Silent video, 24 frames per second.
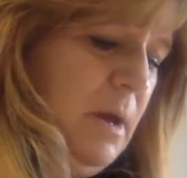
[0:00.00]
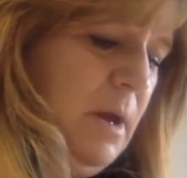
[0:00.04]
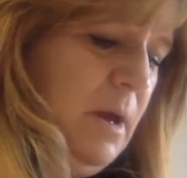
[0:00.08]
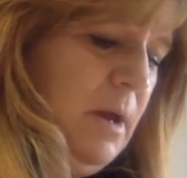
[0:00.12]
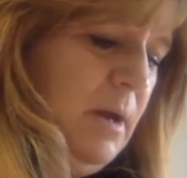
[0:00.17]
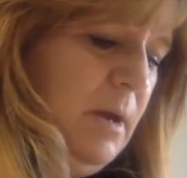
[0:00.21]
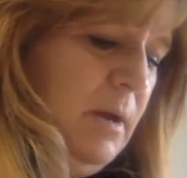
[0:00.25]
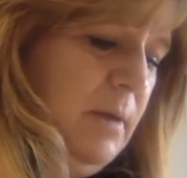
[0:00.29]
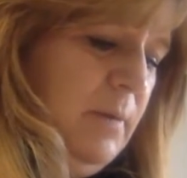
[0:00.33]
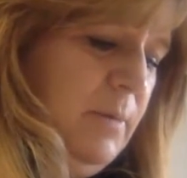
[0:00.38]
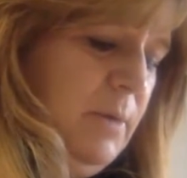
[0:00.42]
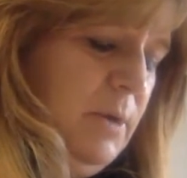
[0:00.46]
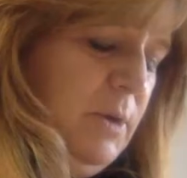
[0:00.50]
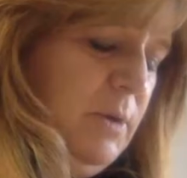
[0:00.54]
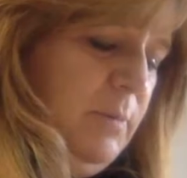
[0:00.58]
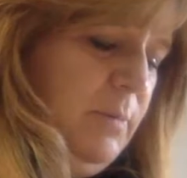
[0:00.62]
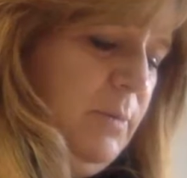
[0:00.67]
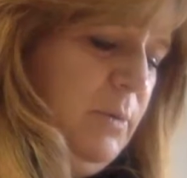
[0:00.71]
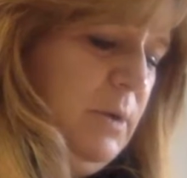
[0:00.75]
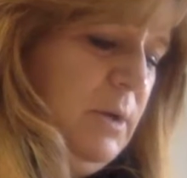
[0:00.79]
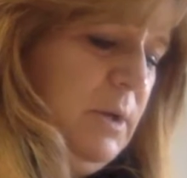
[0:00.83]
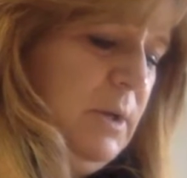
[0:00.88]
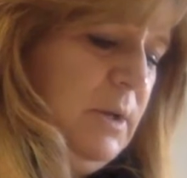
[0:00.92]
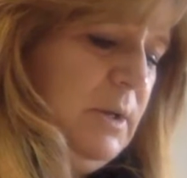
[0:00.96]
I'm going to
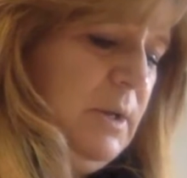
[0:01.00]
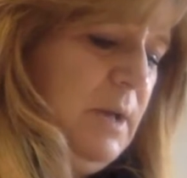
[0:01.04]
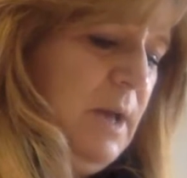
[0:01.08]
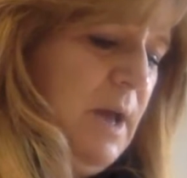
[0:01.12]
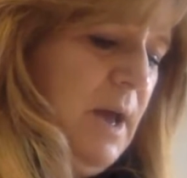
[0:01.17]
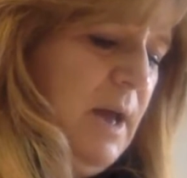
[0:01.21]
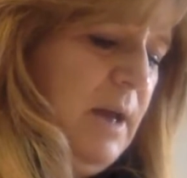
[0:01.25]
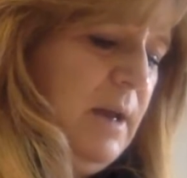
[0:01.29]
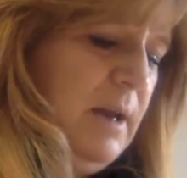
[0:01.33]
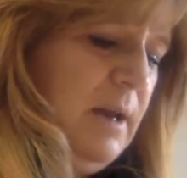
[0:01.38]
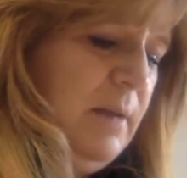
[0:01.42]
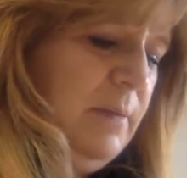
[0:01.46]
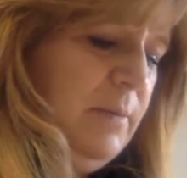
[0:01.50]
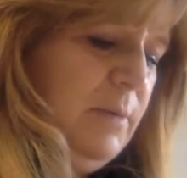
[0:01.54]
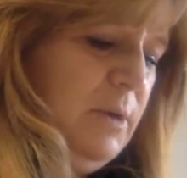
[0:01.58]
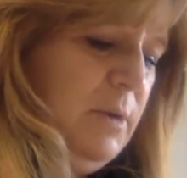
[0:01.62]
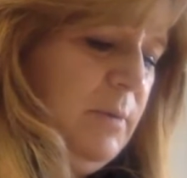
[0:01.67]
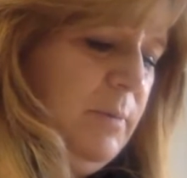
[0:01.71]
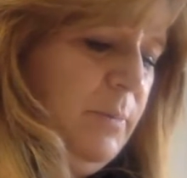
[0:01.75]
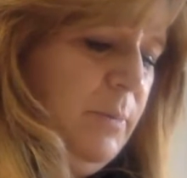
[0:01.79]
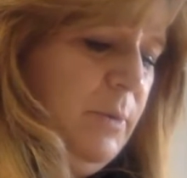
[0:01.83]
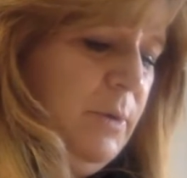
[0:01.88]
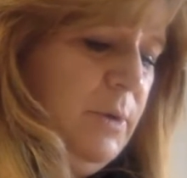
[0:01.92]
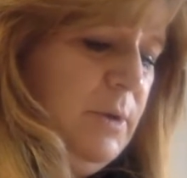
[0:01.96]
put a dot and I'm going to
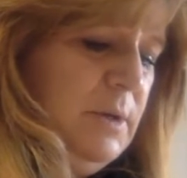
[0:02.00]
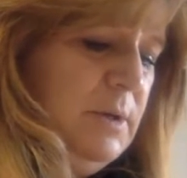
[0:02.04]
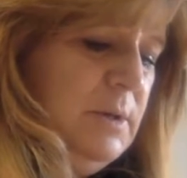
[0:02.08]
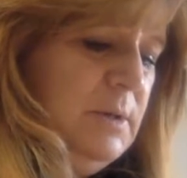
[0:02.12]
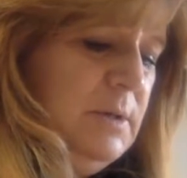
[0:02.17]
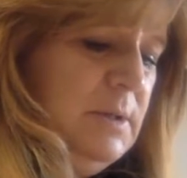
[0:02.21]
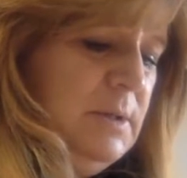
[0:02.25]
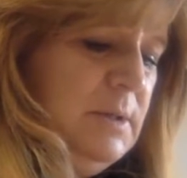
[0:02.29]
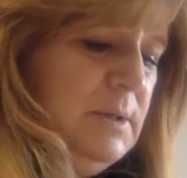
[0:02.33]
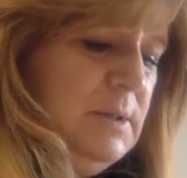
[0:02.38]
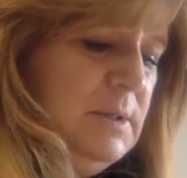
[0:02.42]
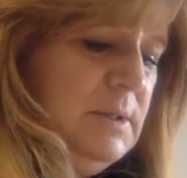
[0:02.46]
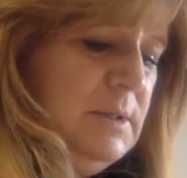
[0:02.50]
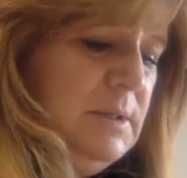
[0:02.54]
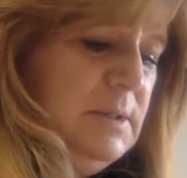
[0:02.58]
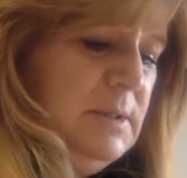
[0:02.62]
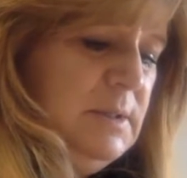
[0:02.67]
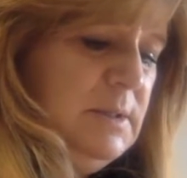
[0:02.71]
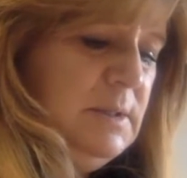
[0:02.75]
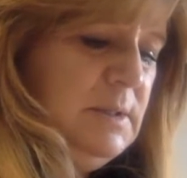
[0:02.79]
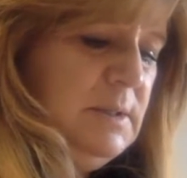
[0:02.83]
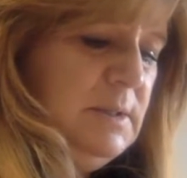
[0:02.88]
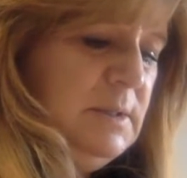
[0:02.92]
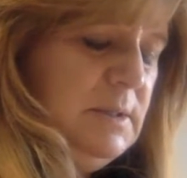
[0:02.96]
put
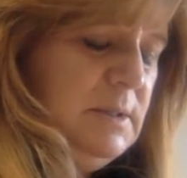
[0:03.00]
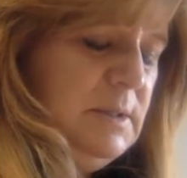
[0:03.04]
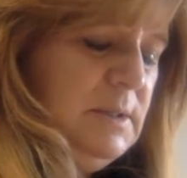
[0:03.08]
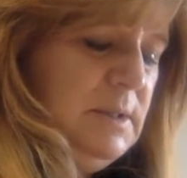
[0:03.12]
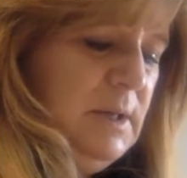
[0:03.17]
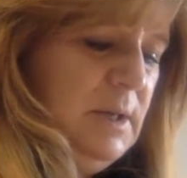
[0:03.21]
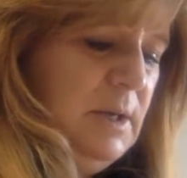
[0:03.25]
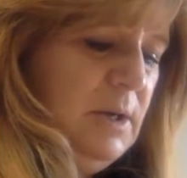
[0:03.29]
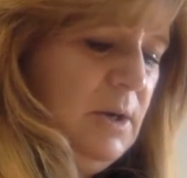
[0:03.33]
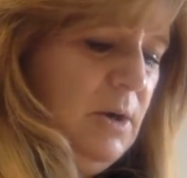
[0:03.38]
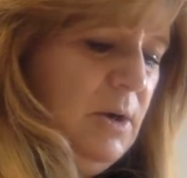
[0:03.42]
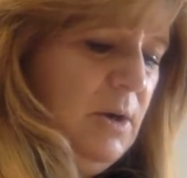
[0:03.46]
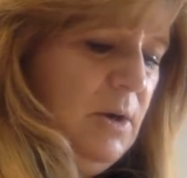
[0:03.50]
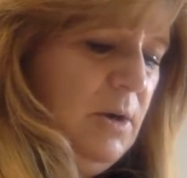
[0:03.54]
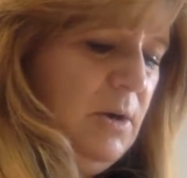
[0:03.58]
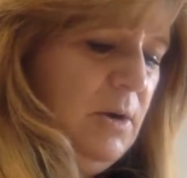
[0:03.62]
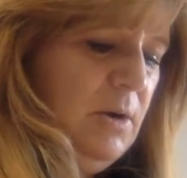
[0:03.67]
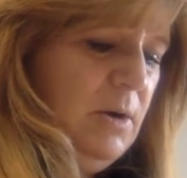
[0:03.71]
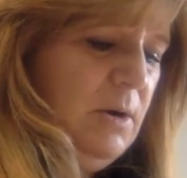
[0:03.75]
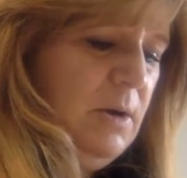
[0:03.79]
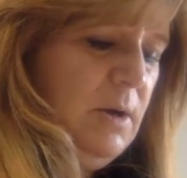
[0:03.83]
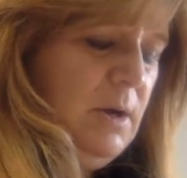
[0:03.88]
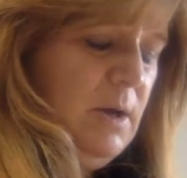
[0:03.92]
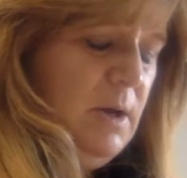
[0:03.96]
singer.
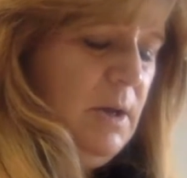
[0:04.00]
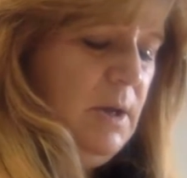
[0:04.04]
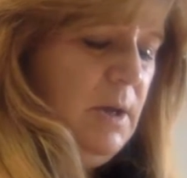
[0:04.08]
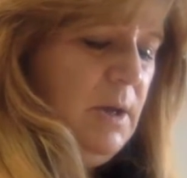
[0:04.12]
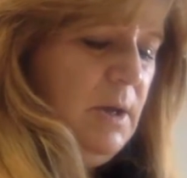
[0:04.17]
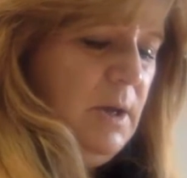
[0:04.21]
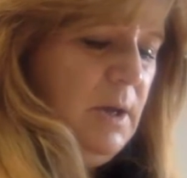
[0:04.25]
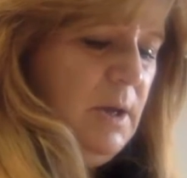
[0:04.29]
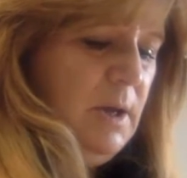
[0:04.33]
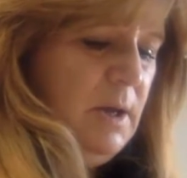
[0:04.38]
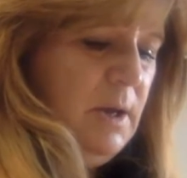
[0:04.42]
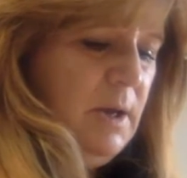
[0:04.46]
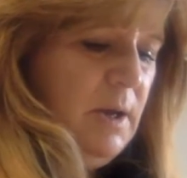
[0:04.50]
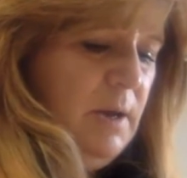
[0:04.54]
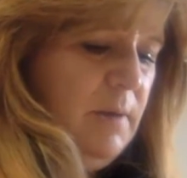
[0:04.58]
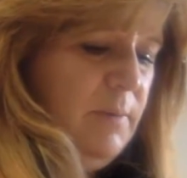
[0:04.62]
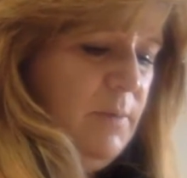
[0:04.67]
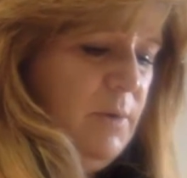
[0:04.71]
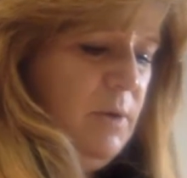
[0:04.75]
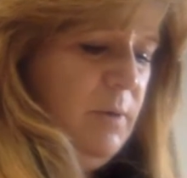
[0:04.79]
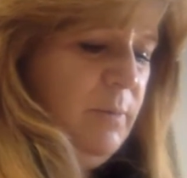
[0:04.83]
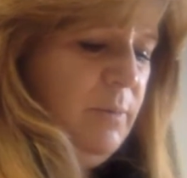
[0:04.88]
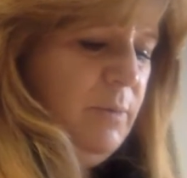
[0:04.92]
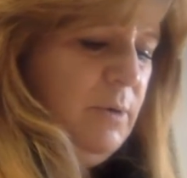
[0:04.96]
And I'm
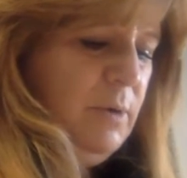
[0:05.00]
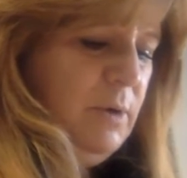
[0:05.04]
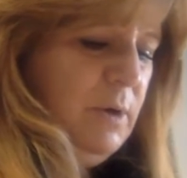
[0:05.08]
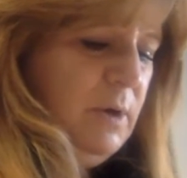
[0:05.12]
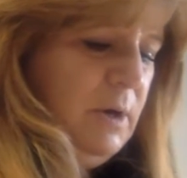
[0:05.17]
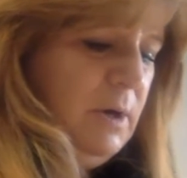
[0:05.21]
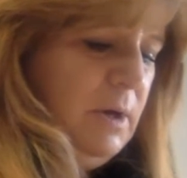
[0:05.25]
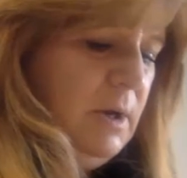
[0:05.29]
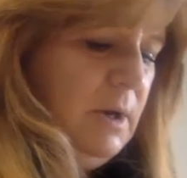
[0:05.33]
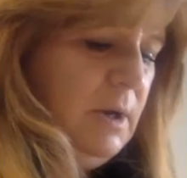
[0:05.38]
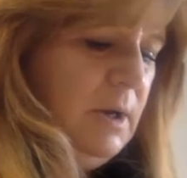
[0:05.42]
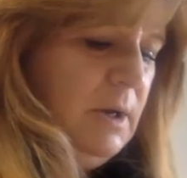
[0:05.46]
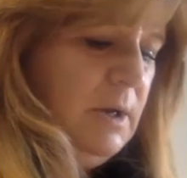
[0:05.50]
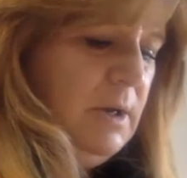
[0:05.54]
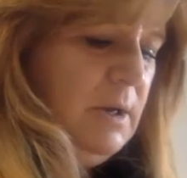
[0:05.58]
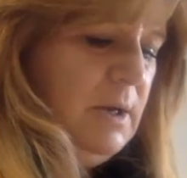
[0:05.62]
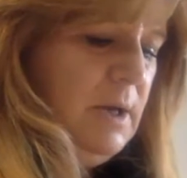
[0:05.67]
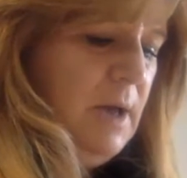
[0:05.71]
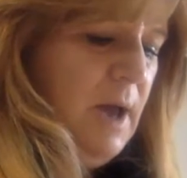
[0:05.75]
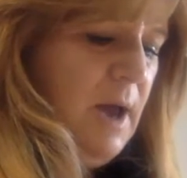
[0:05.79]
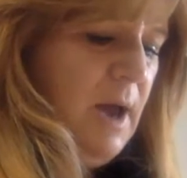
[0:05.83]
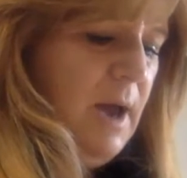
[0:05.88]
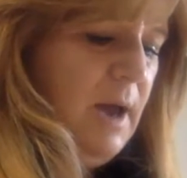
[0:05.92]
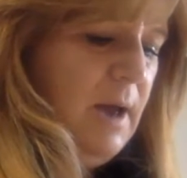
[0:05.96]
going to put a
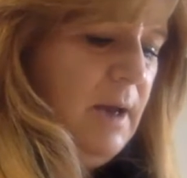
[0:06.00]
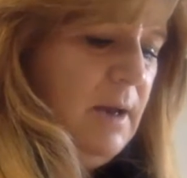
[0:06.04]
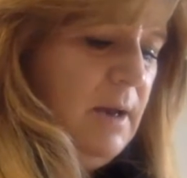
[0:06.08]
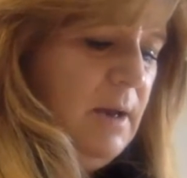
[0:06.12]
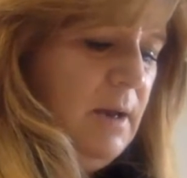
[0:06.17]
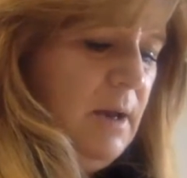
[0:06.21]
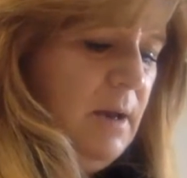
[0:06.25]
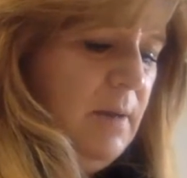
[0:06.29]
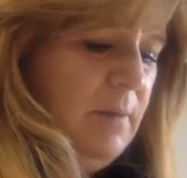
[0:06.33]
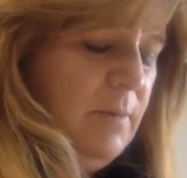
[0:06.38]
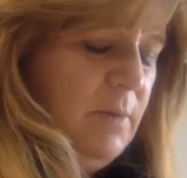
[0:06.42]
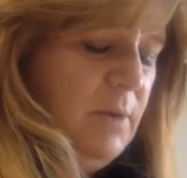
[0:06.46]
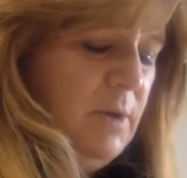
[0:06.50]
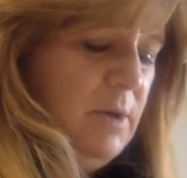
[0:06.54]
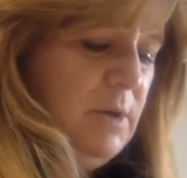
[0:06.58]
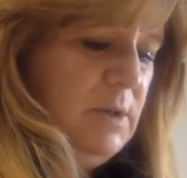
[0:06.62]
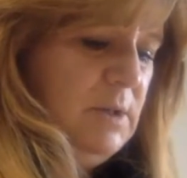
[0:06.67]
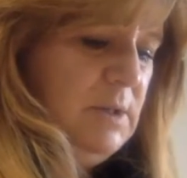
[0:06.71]
dot and I'm going to